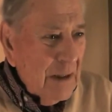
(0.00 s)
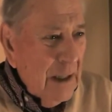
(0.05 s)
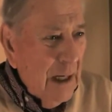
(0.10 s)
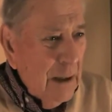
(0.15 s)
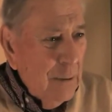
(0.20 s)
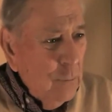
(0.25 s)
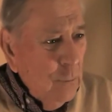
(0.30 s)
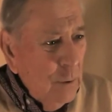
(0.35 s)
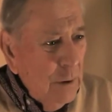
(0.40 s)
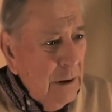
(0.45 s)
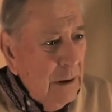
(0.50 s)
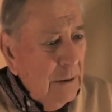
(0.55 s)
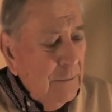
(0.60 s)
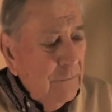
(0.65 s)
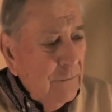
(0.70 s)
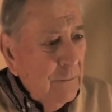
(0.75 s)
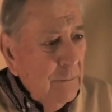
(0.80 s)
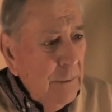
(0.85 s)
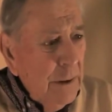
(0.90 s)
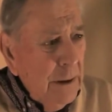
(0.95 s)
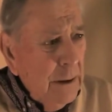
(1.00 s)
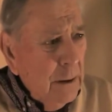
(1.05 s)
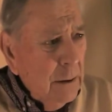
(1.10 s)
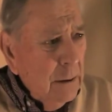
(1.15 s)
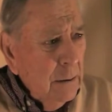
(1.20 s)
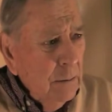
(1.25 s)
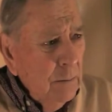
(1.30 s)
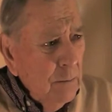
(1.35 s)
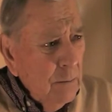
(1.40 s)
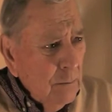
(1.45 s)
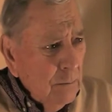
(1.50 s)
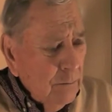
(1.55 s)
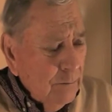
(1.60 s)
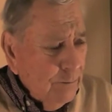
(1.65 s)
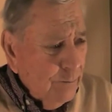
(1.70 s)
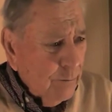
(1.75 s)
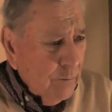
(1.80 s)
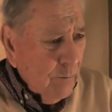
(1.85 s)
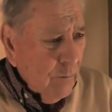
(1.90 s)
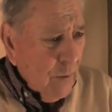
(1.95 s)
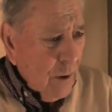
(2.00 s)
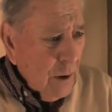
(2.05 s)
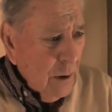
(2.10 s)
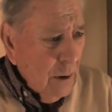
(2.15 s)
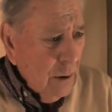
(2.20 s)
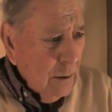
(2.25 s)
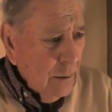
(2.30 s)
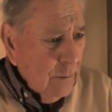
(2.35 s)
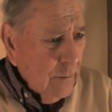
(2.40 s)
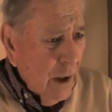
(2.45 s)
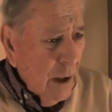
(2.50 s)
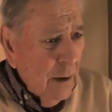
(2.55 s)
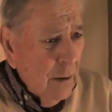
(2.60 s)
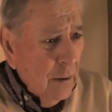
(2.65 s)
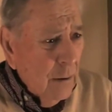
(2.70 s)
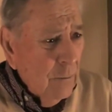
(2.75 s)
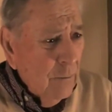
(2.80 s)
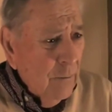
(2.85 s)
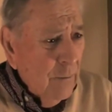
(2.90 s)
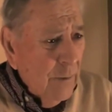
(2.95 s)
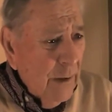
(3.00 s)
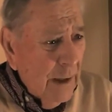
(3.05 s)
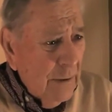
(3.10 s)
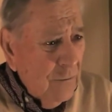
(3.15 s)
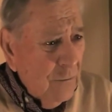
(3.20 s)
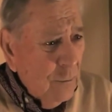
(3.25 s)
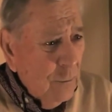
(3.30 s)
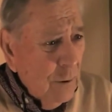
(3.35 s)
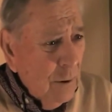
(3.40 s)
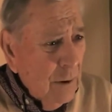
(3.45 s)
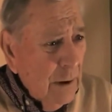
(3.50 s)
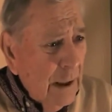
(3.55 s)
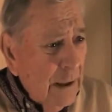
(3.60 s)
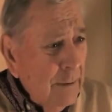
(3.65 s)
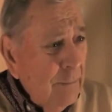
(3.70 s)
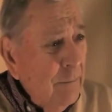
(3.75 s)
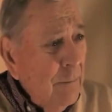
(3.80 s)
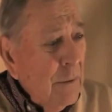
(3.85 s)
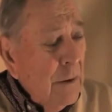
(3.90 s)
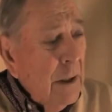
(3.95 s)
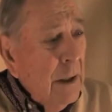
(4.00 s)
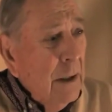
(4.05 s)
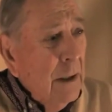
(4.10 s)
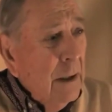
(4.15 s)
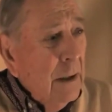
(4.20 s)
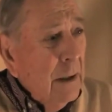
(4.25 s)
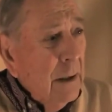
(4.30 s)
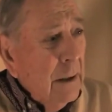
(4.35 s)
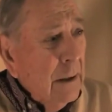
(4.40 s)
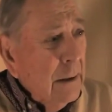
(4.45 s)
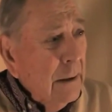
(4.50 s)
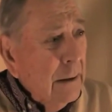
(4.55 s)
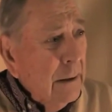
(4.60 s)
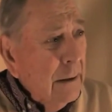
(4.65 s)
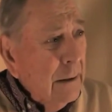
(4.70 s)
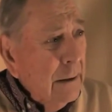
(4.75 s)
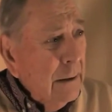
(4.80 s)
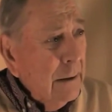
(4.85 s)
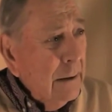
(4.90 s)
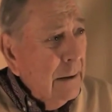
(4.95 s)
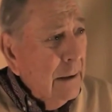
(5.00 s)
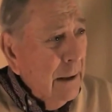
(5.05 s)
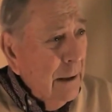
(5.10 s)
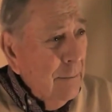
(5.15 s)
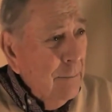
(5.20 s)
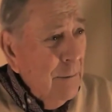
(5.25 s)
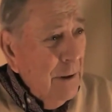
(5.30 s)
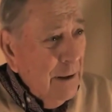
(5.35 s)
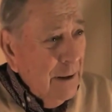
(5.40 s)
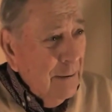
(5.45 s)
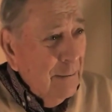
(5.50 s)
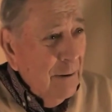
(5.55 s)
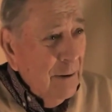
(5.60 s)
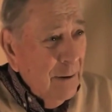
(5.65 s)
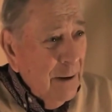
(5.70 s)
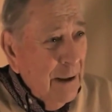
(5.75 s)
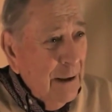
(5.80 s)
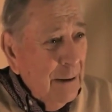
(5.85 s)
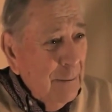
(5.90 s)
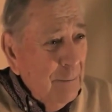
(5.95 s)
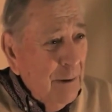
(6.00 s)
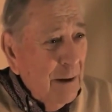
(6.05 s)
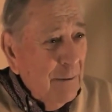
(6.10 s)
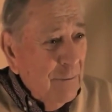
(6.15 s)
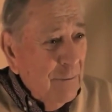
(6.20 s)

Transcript: Well, from there, that's where I met my